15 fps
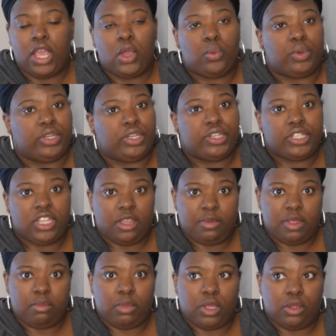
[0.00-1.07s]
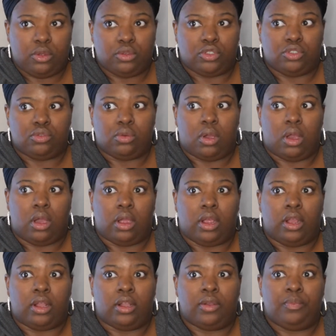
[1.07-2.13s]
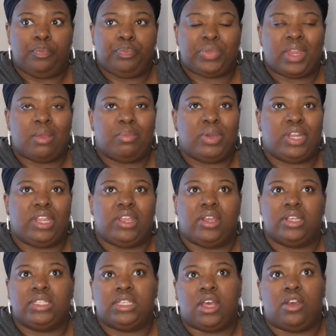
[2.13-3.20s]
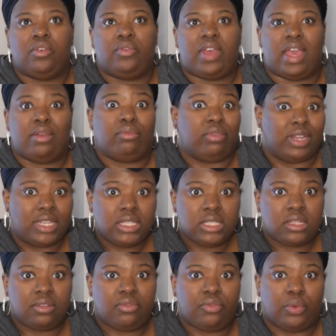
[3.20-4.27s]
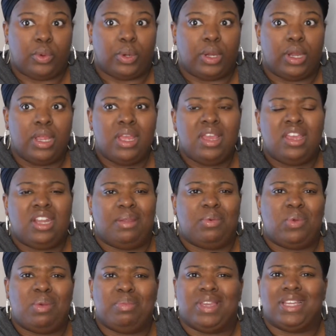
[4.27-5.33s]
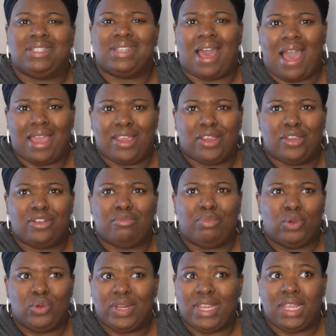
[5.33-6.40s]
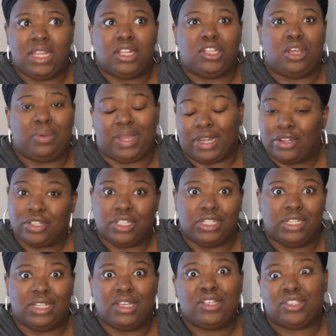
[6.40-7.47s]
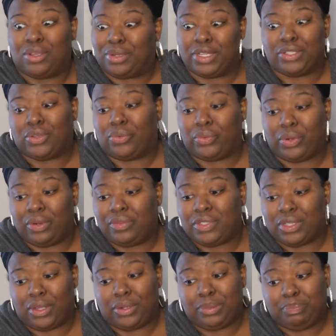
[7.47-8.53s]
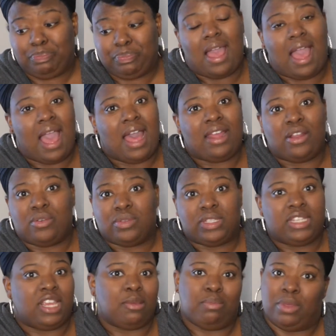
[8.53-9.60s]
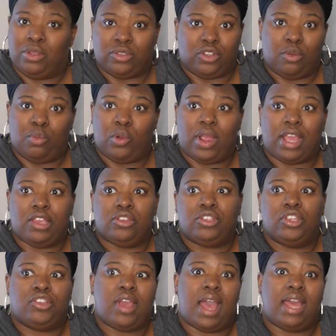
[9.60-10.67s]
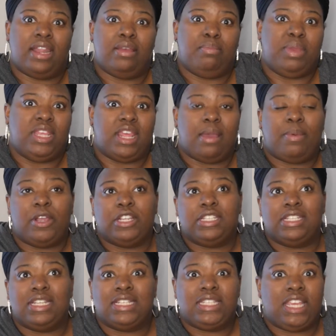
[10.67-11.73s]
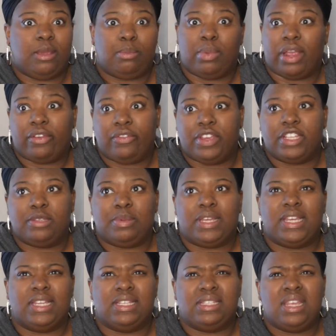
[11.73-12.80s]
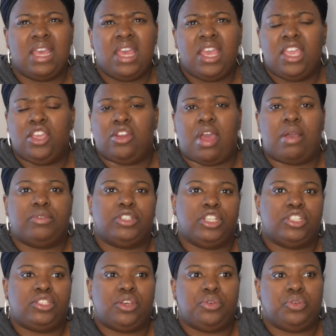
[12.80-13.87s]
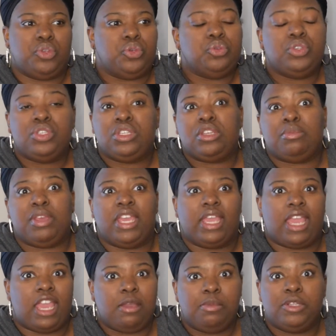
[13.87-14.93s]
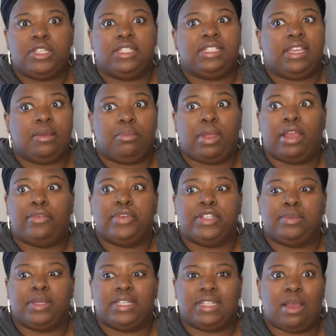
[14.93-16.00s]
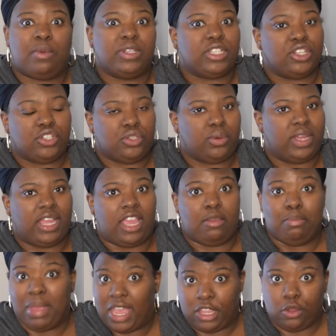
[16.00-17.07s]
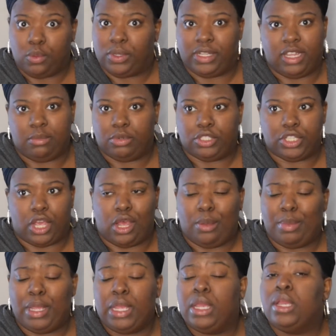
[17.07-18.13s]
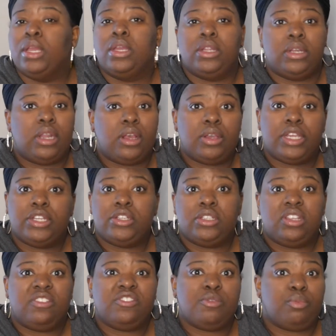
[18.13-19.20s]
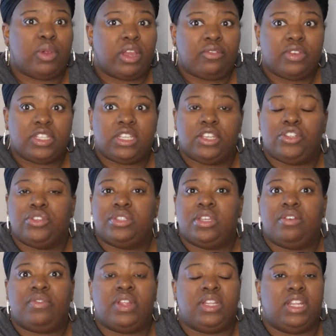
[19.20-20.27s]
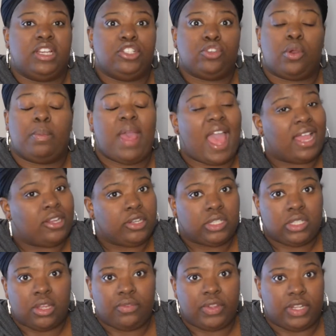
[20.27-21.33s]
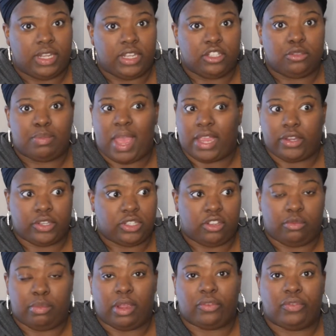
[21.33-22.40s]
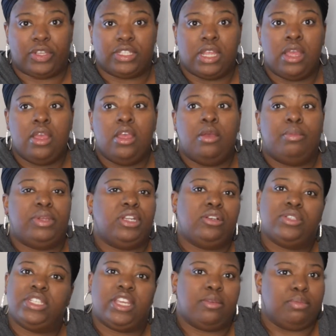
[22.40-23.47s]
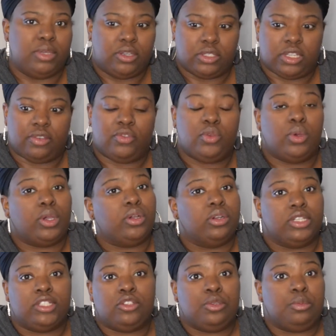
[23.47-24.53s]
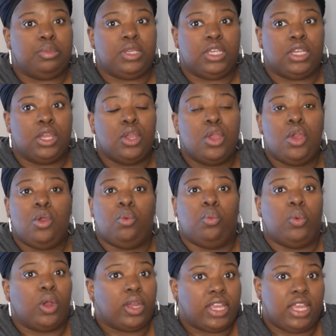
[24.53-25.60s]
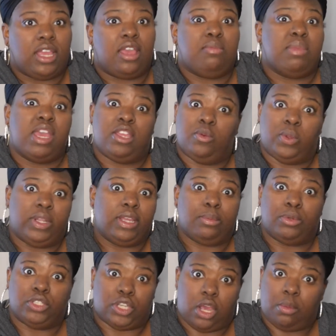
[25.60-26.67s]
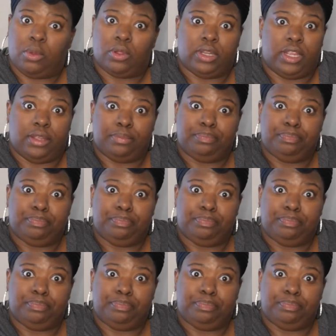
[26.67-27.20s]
When you're skipping meals, you are putting yourself at risk for, number 1, being tired, moody, low energy, so on and so forth. So I don't skip meals no more. I used to try to be that person to skip breakfast because, you know, I was just so used to being able to skip breakfast because I wasn't doing a manual labor job. No, get yourself some breakfast, get yourself a lunch, or pack yourself a lunch, pack yourself breakfast, but don't skip meals if you are going to be working a manual labor job all day.